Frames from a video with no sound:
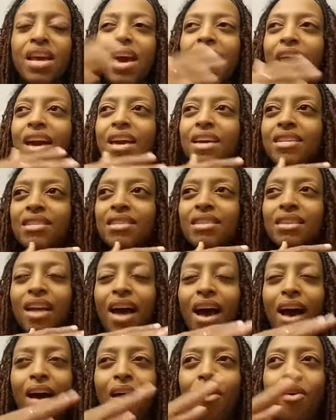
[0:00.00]
and
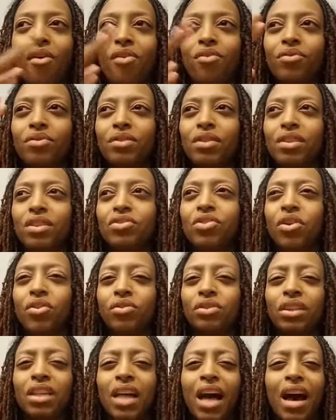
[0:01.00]
how you know
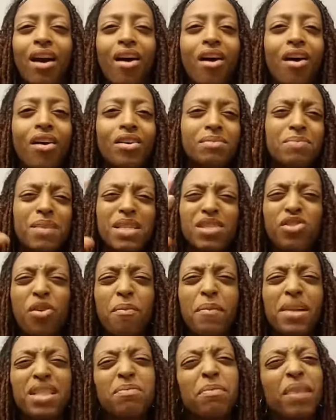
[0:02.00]
she got spent so
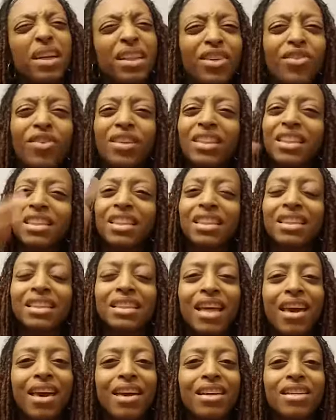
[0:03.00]
much money going into
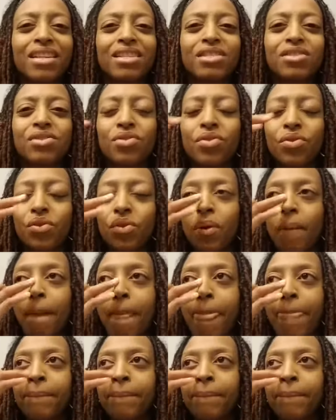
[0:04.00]
debt in school